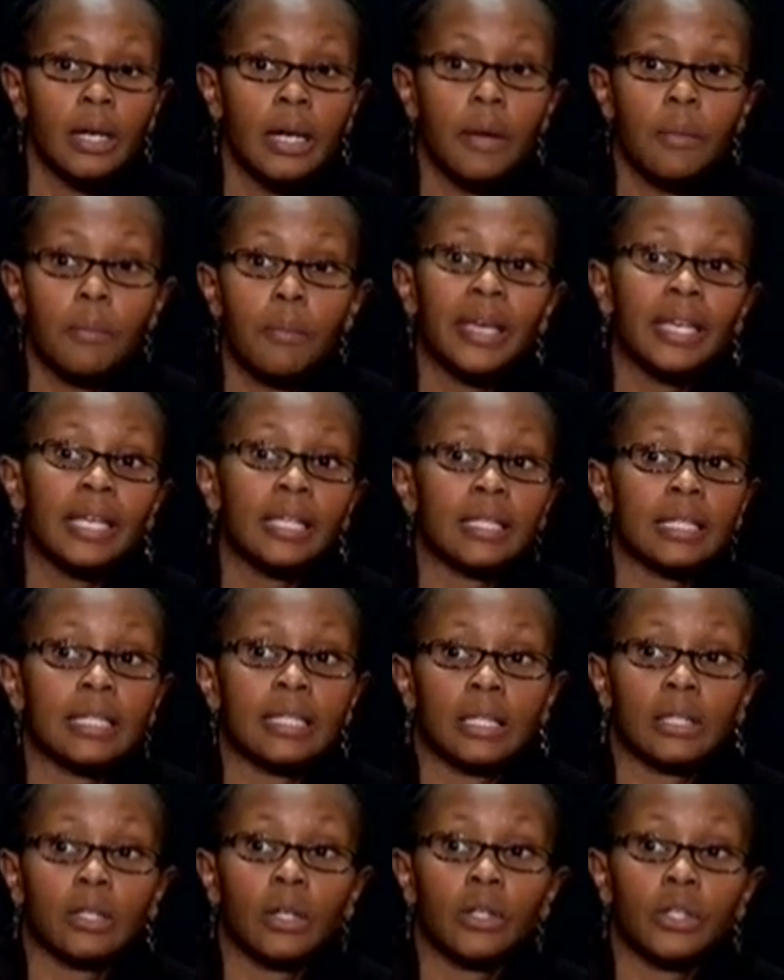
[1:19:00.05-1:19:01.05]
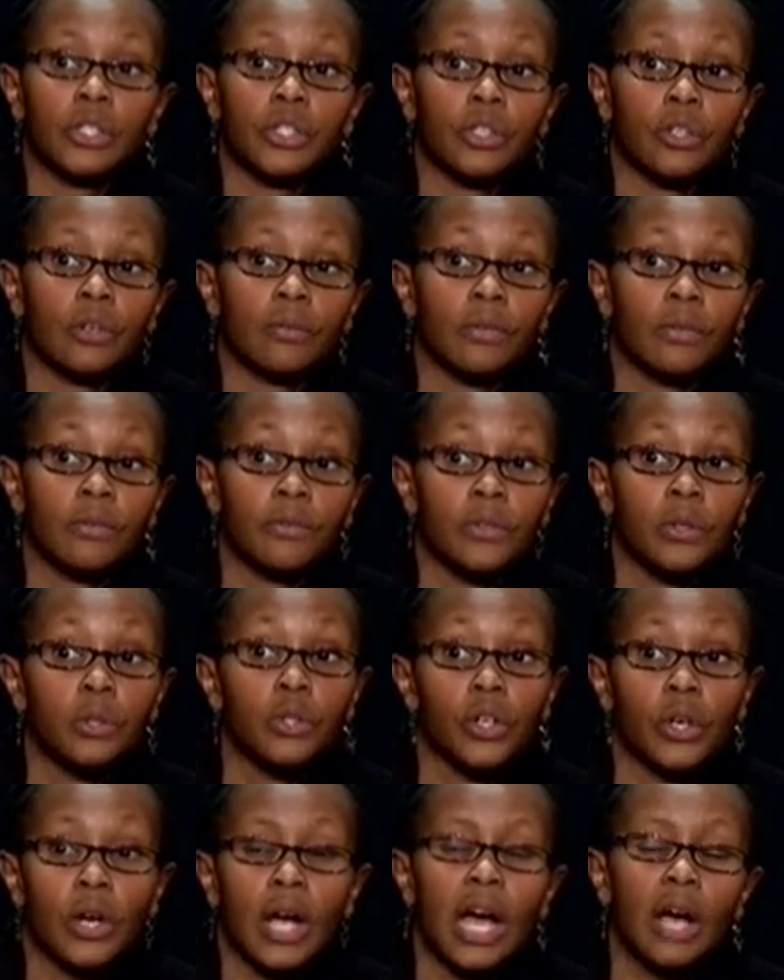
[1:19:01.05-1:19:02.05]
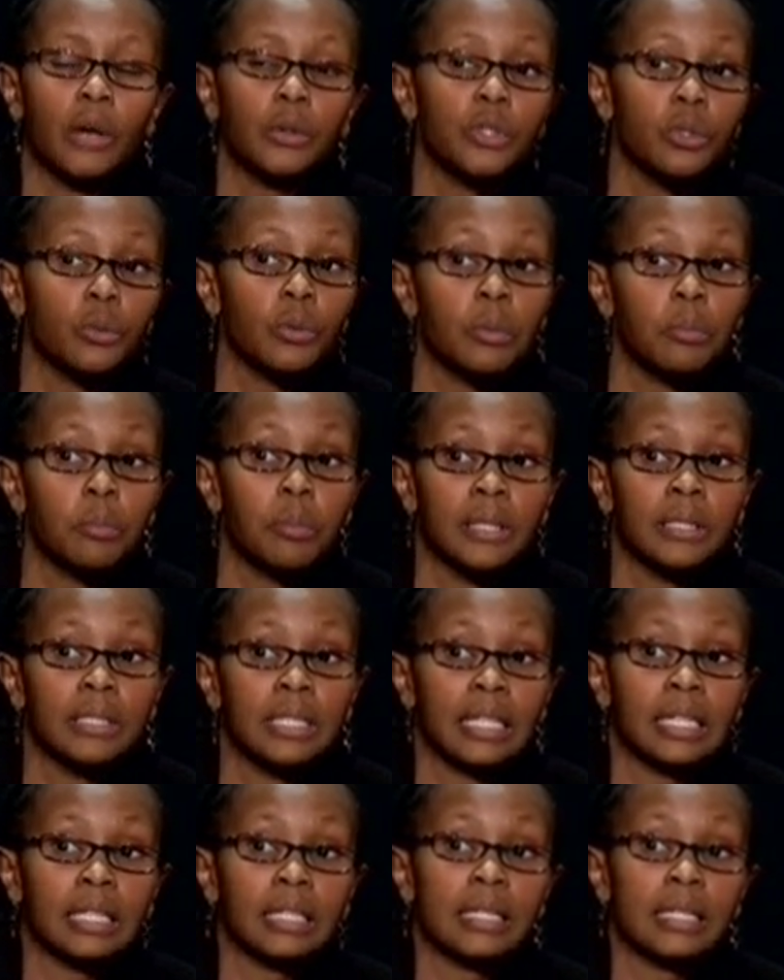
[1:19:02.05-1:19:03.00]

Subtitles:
making the technology of the future. How do we build in